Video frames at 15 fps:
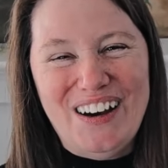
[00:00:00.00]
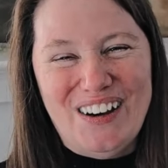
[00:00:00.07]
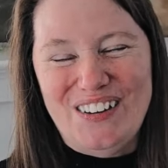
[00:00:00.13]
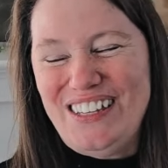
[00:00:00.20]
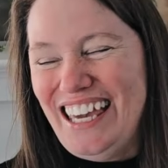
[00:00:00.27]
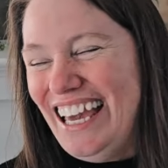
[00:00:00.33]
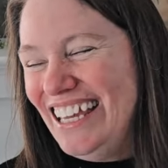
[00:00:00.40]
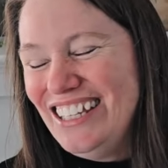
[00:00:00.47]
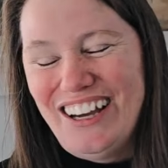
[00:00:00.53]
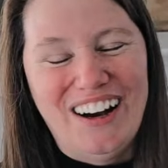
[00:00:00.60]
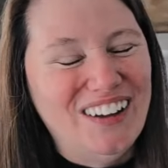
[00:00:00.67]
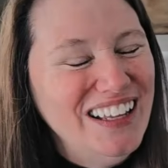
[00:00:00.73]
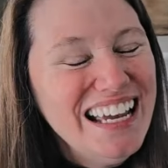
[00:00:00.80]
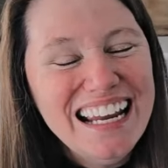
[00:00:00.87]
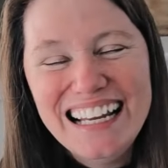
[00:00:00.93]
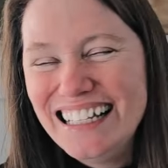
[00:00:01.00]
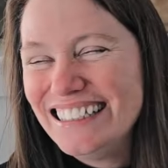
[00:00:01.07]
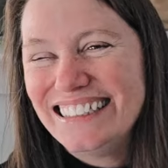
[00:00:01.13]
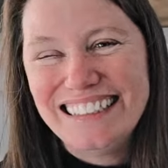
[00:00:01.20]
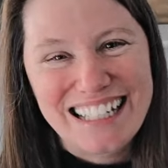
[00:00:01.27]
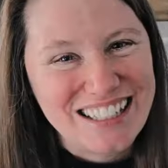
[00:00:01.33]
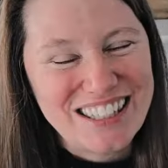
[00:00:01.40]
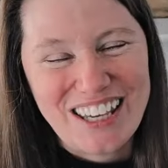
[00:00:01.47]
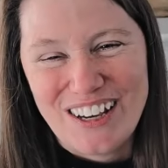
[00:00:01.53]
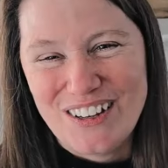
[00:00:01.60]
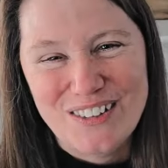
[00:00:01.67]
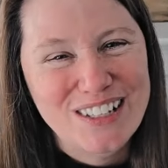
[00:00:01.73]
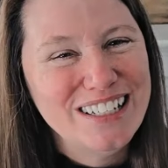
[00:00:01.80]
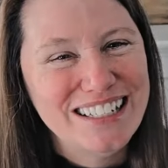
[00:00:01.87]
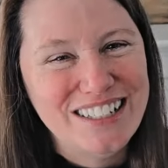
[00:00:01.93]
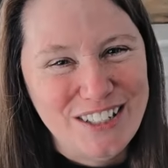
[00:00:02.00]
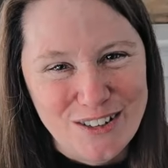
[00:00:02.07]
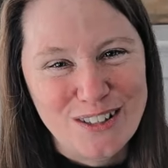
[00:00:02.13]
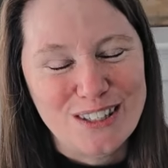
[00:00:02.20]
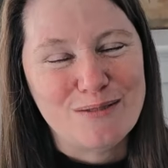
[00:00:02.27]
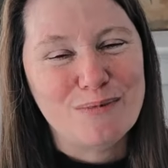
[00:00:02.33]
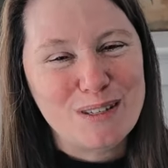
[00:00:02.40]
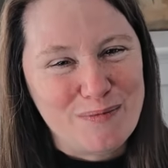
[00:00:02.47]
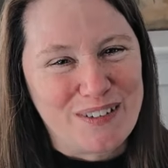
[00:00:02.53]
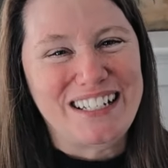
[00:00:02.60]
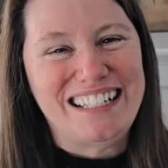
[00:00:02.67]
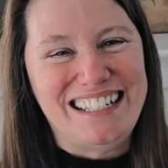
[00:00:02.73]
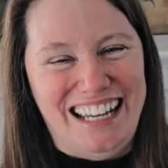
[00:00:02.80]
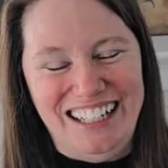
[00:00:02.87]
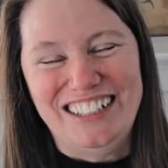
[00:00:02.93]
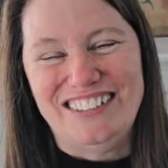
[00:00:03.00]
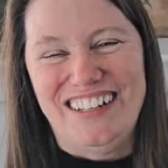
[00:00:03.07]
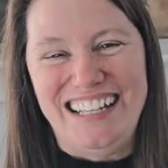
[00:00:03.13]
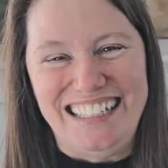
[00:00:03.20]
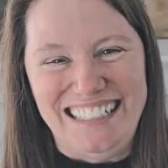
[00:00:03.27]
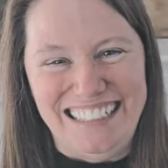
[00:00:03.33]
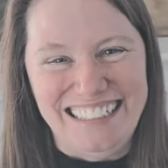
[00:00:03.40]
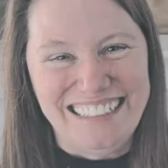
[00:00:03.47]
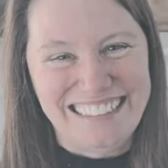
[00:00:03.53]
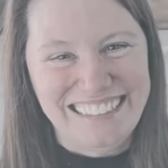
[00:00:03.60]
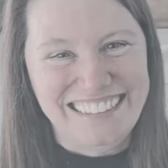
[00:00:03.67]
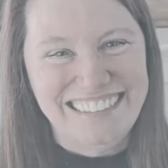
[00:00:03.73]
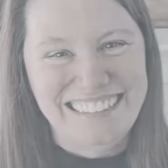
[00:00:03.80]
Okay, y'all, let's go do some spring decorating.